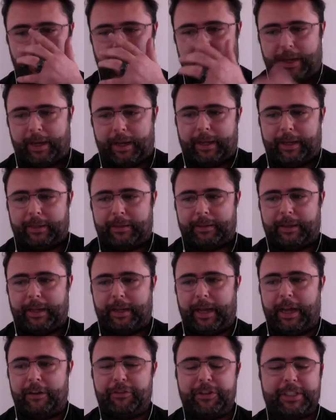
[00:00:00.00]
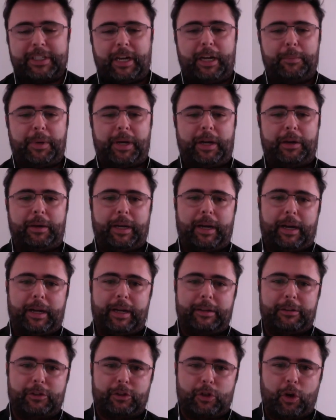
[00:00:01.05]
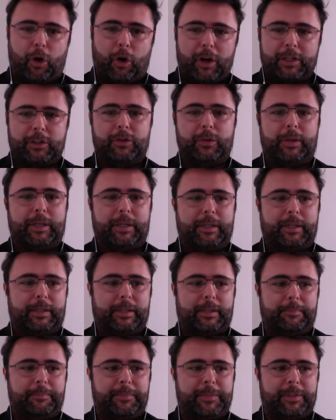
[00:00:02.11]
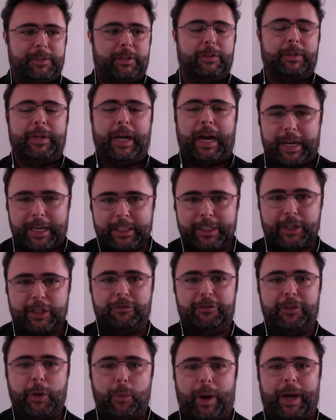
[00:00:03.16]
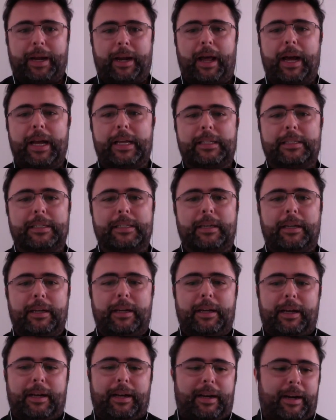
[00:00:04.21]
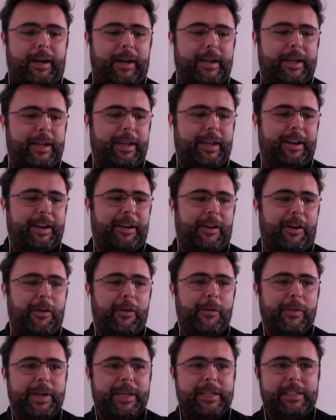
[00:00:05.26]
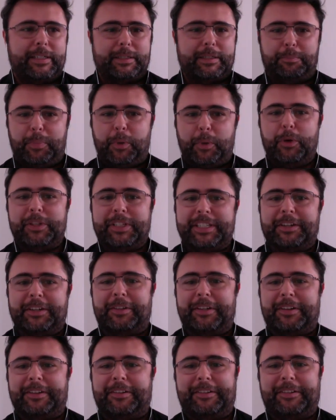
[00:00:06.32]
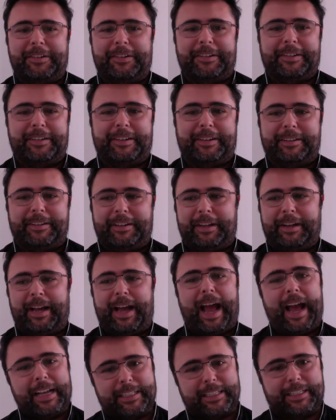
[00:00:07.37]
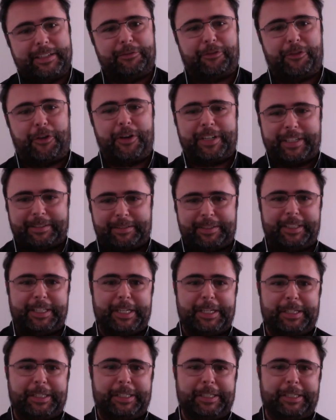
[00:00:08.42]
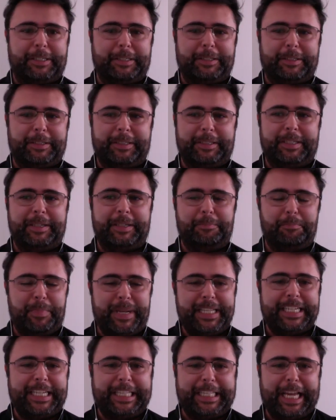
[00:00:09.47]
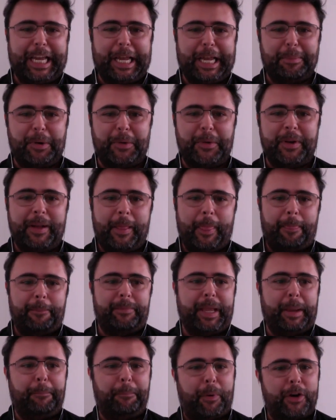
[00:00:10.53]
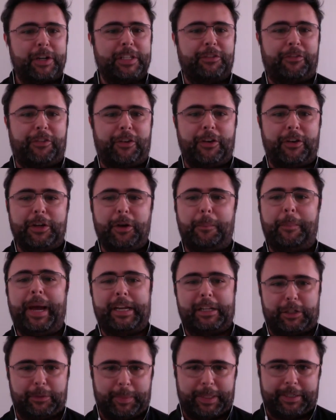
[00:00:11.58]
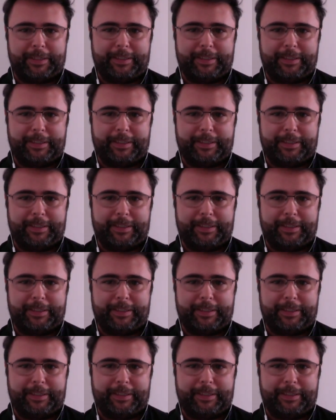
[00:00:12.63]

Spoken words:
And every time I talk to I interview a client, I always put on ask for the meeting table the portfolio manager,